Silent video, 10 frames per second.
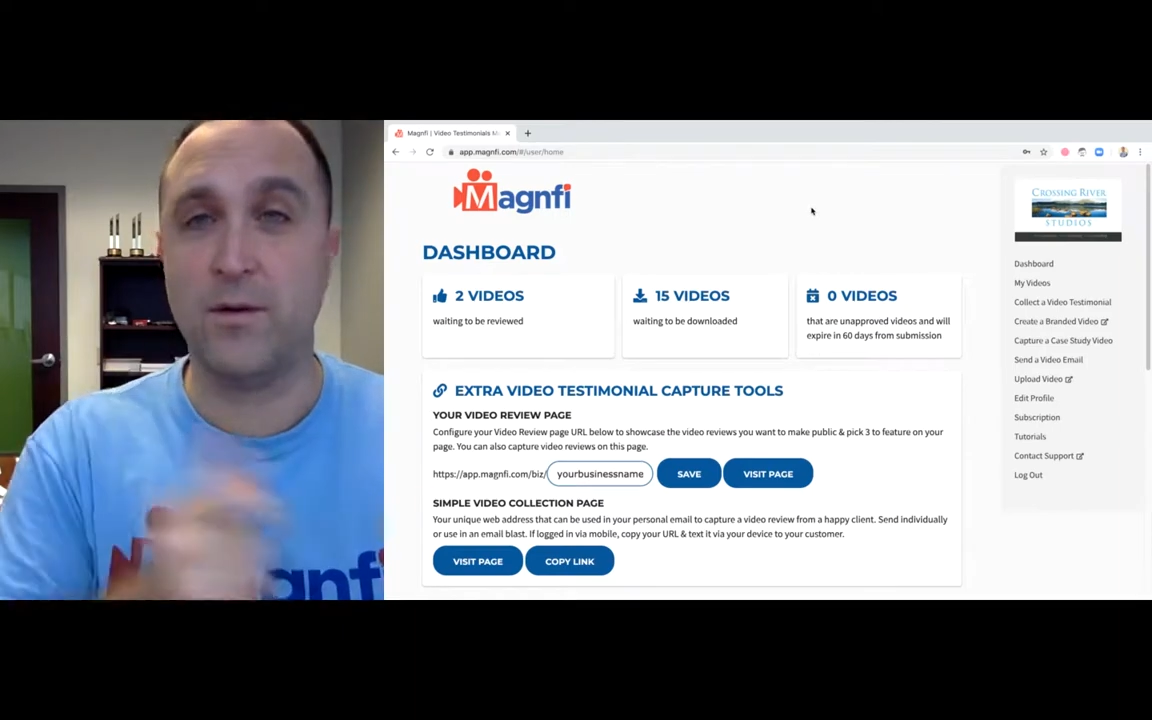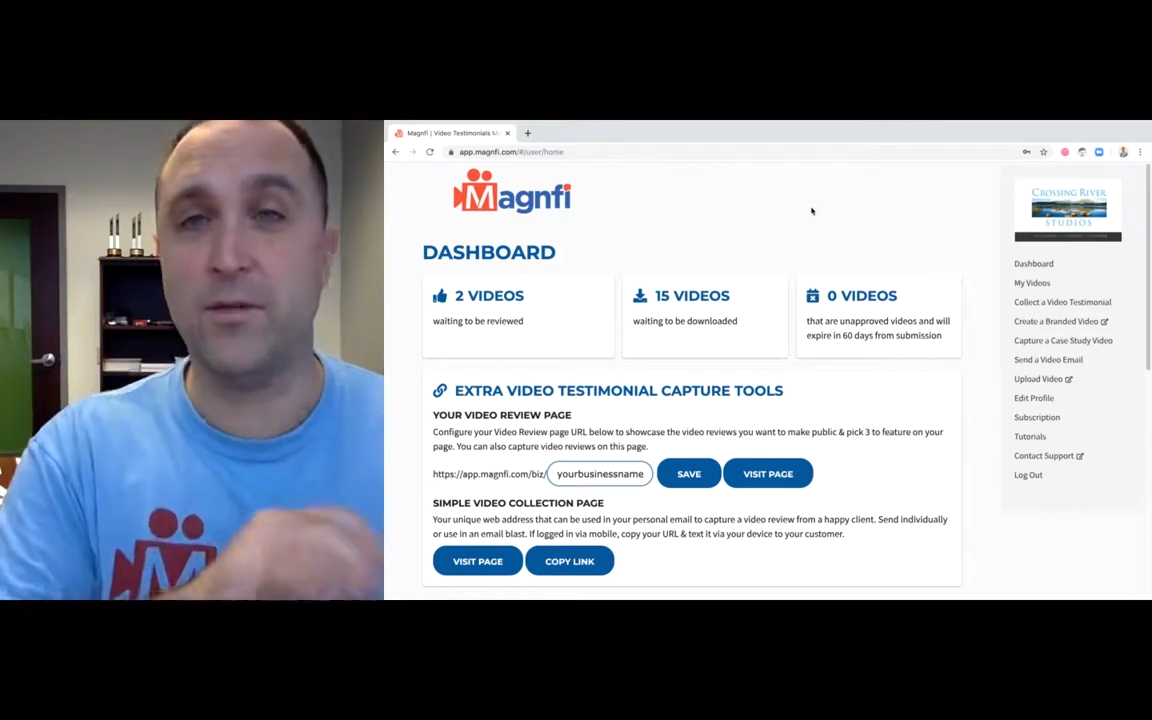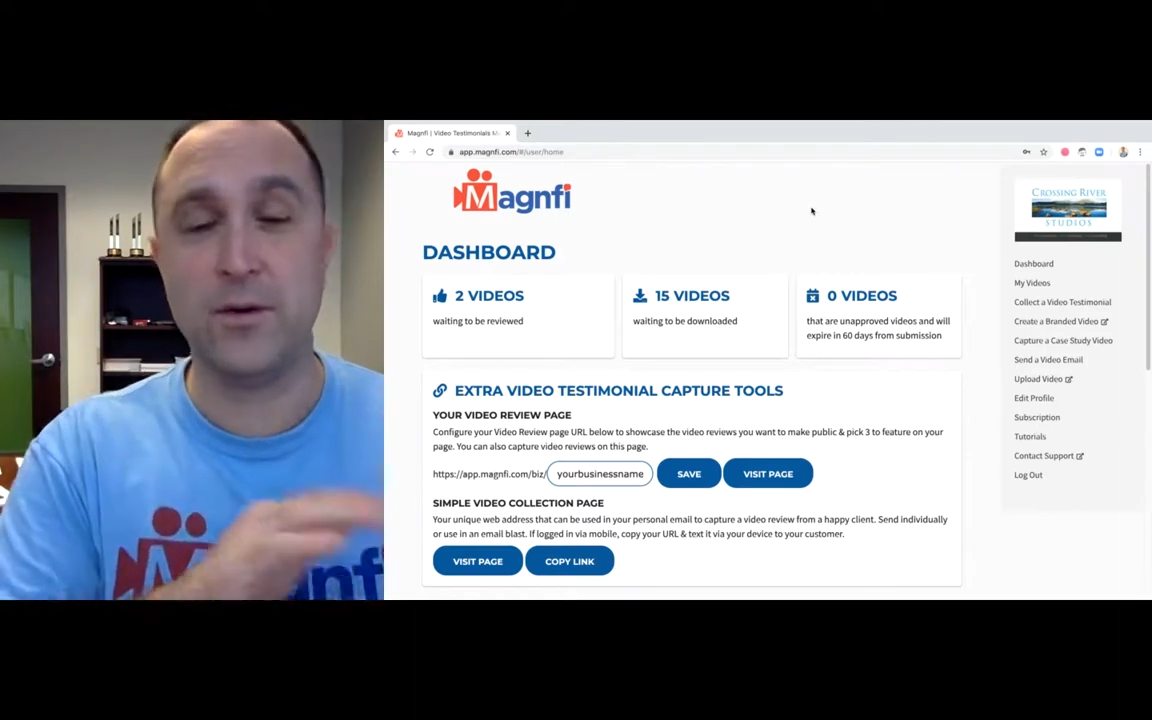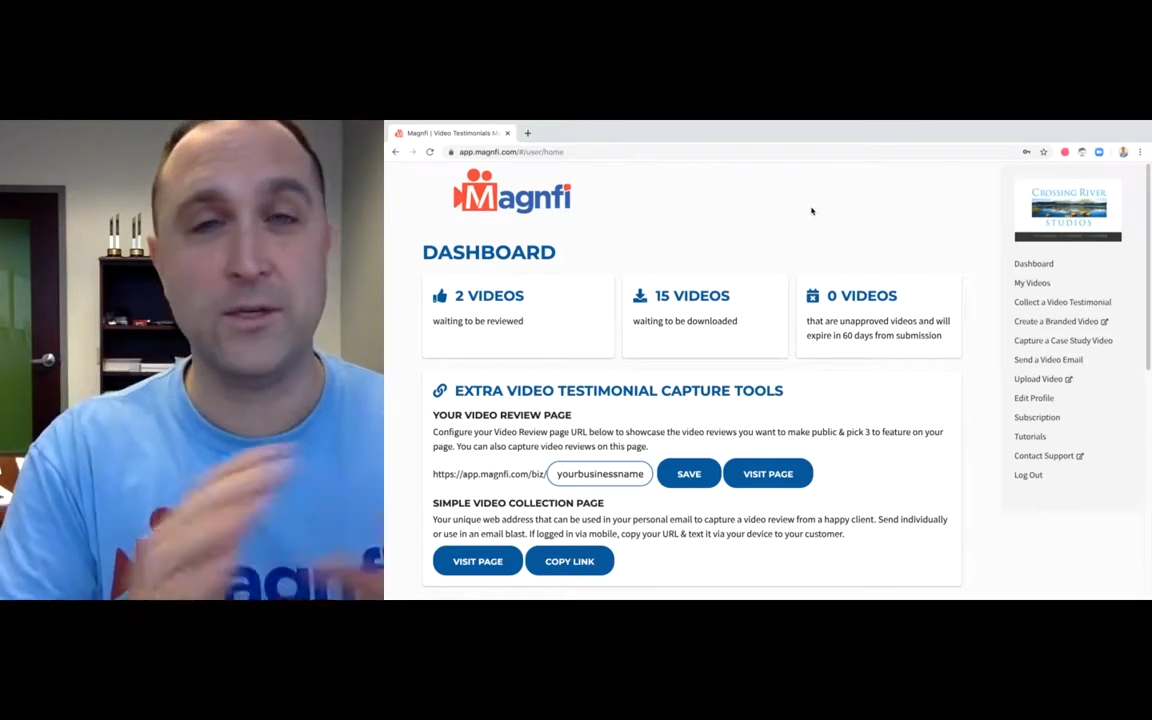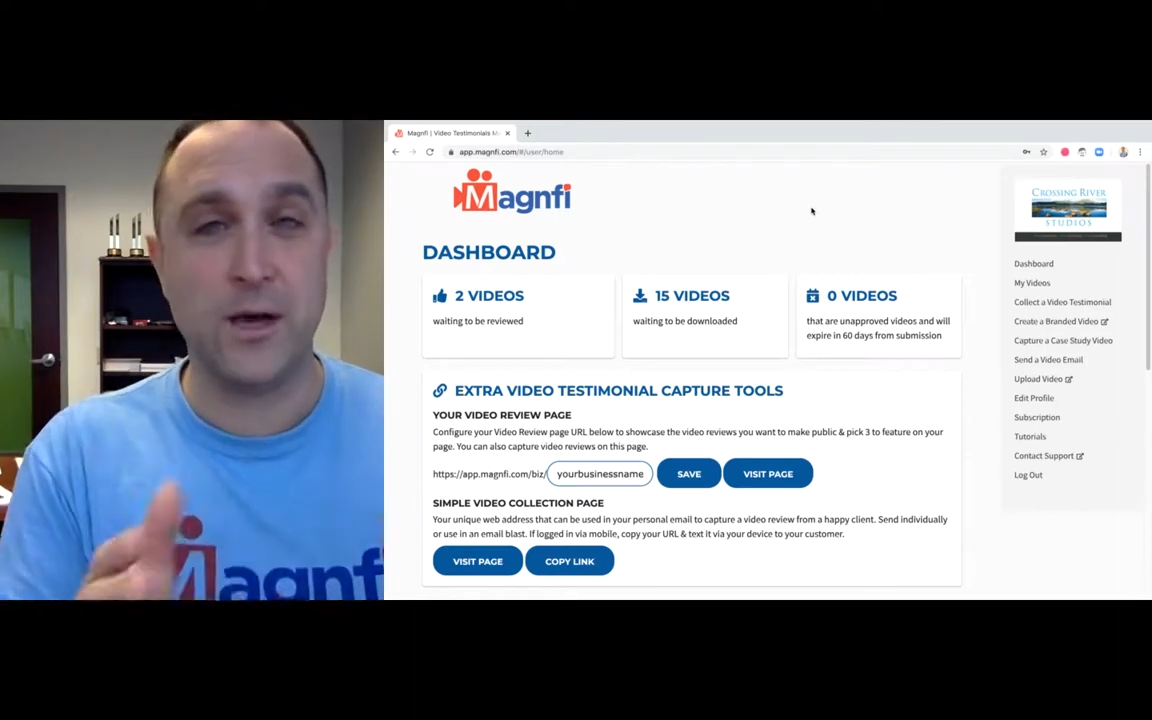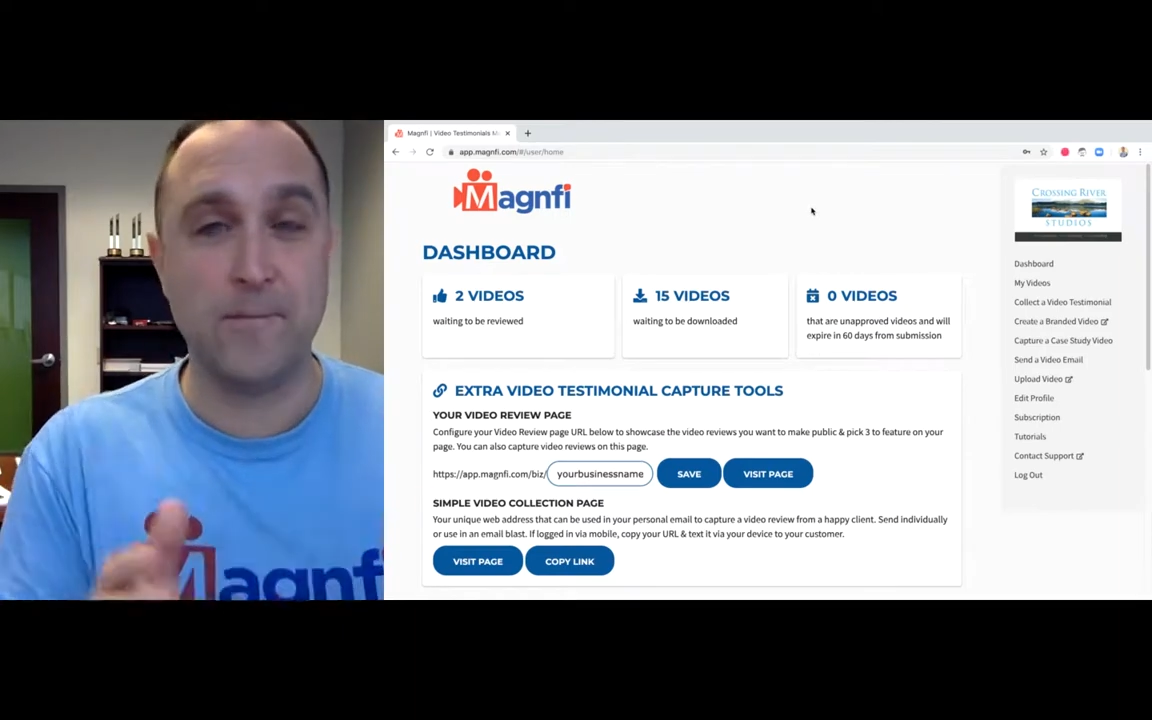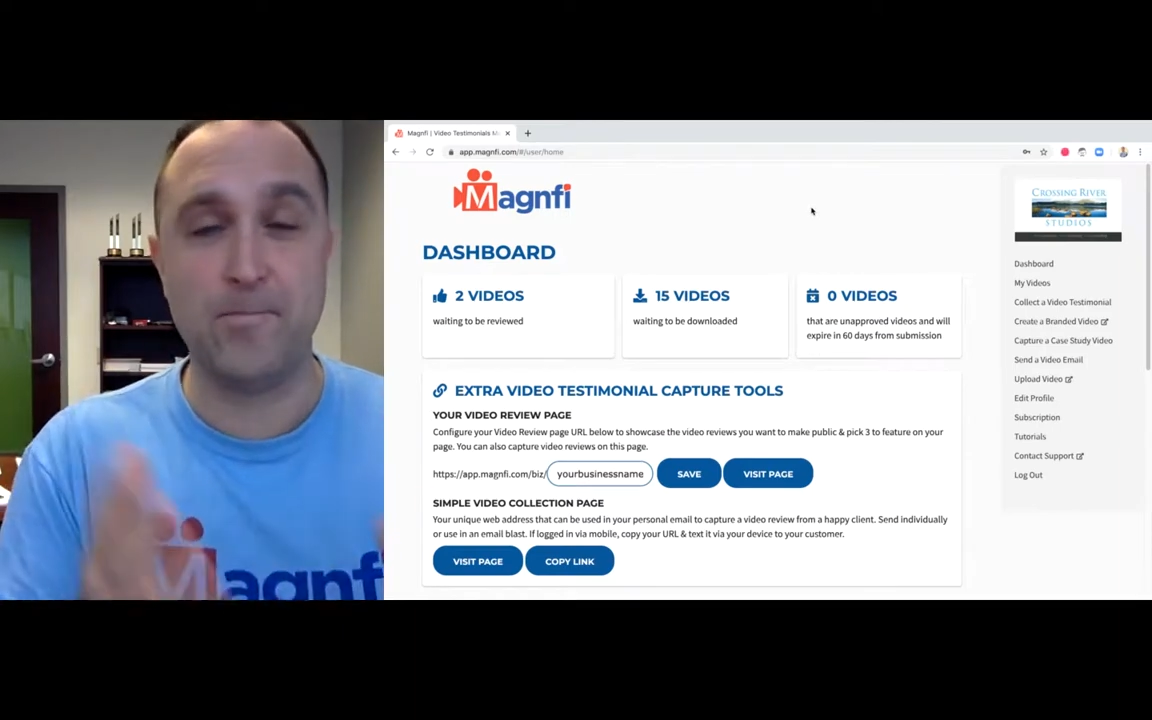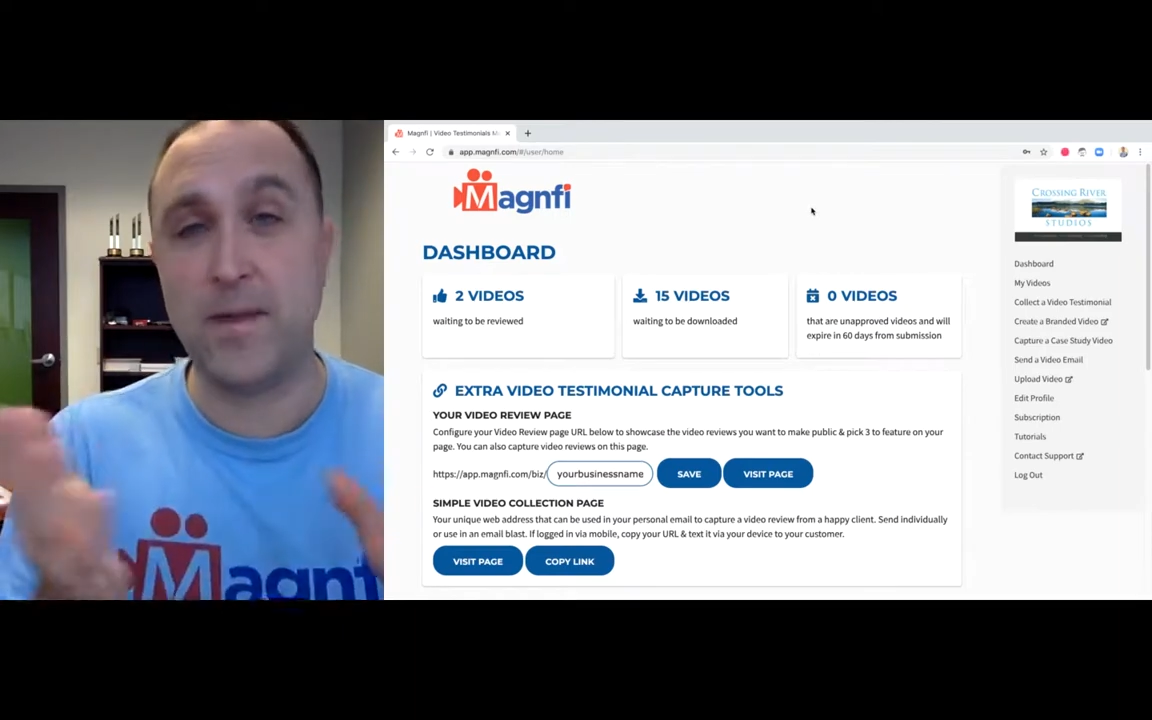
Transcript: they're done.